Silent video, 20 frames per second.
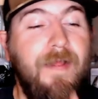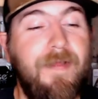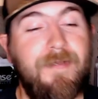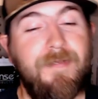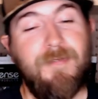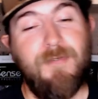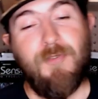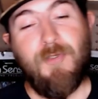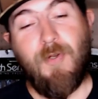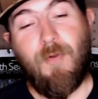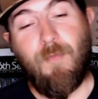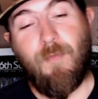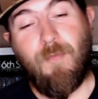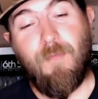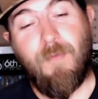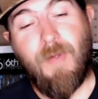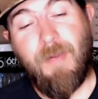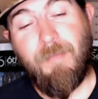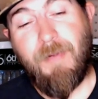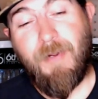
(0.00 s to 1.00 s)
You know,
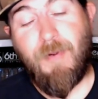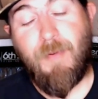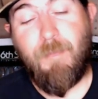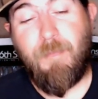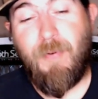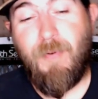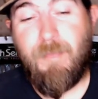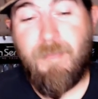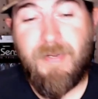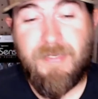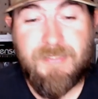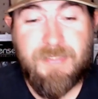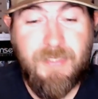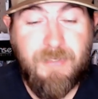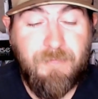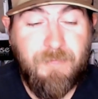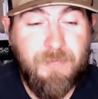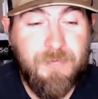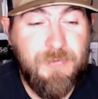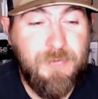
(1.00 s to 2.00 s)
I'm not going to put
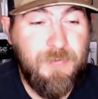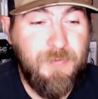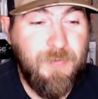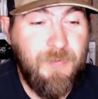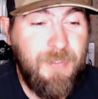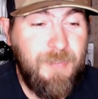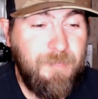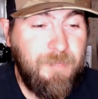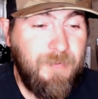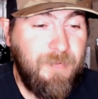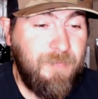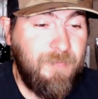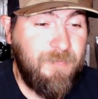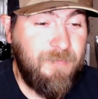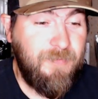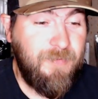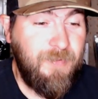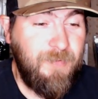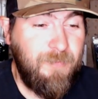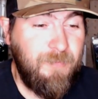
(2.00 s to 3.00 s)
myself on stream, but
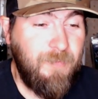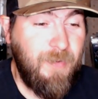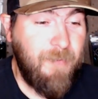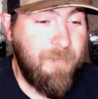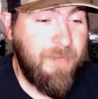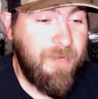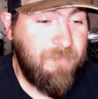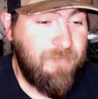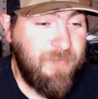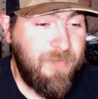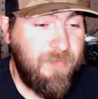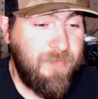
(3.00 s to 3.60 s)
there might be a few.